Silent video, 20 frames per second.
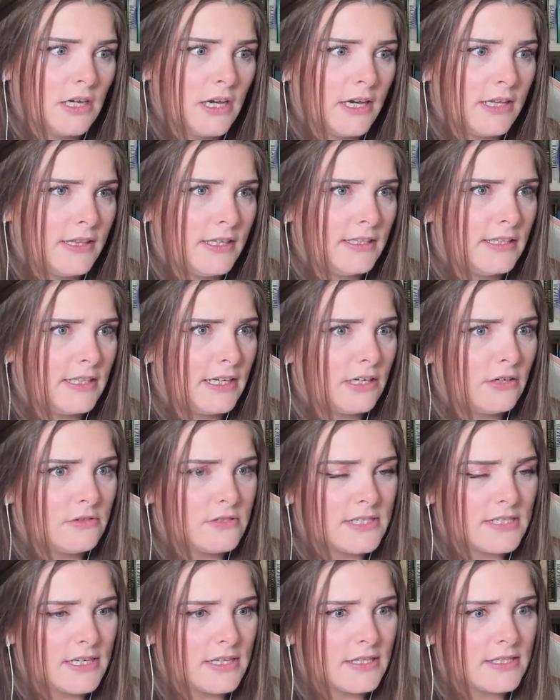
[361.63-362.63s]
I think they
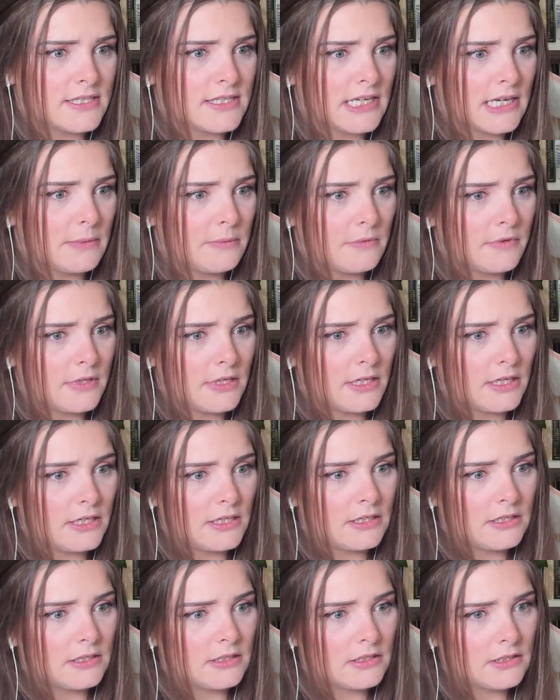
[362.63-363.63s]
all say the same
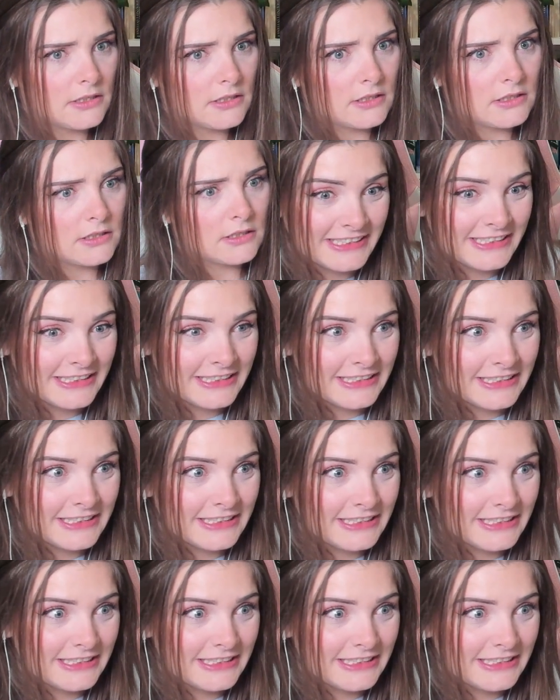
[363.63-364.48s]
thing. Oh.